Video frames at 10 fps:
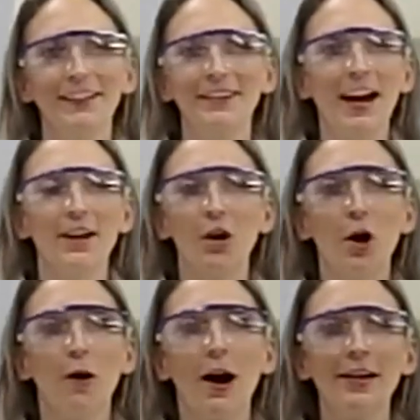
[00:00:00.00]
Yeah,
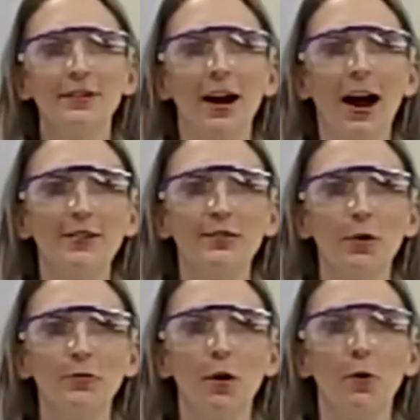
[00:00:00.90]
no, I
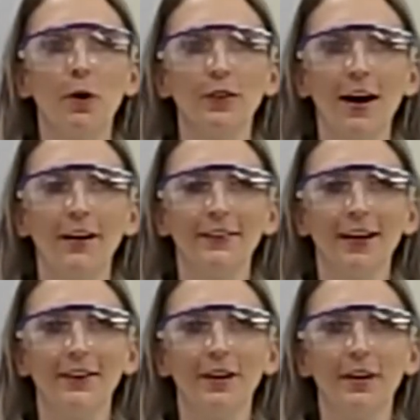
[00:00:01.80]
don't know a lot.
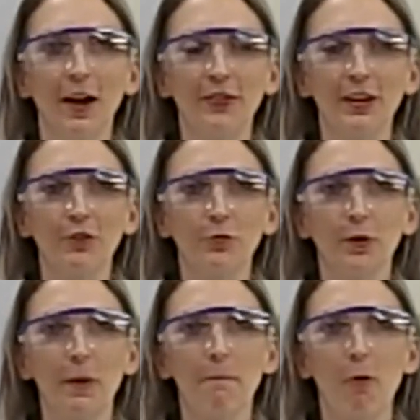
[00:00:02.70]
And I think it's
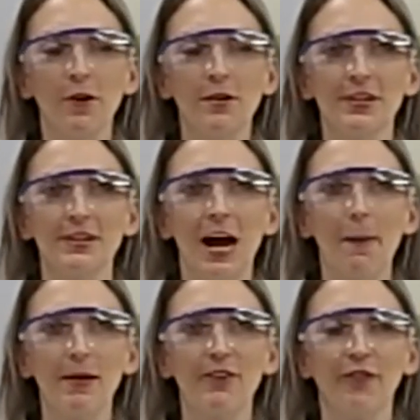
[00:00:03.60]
really important to
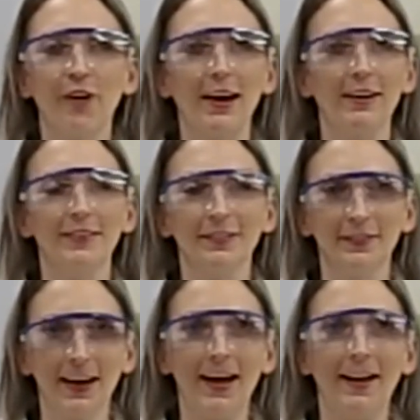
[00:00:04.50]
not be afraid to
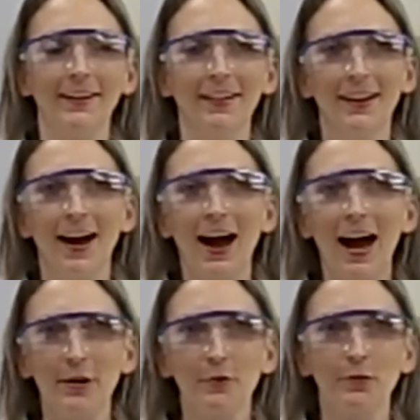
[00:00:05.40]
say,
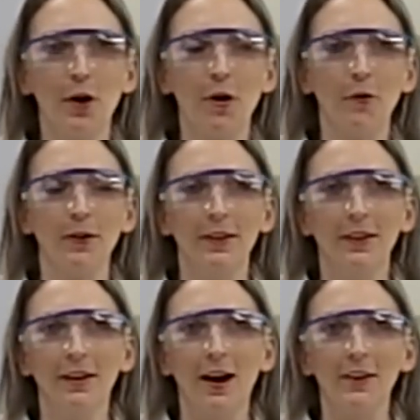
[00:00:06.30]
I don't know.
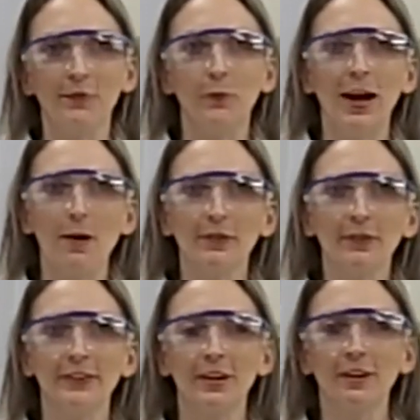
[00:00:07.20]
When I was
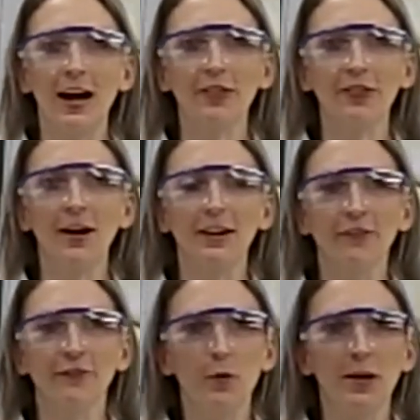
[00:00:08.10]
little, I thought
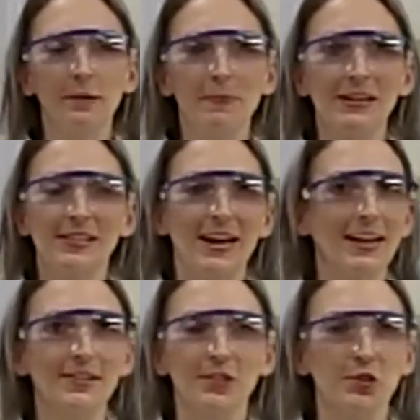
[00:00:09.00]
if you wanted to be a
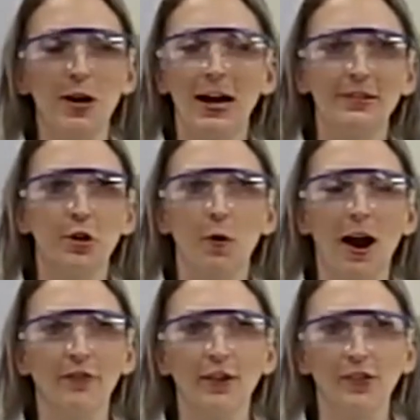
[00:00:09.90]
scientist, you had to know
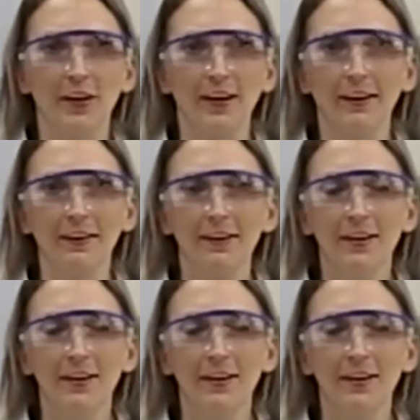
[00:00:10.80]
everything.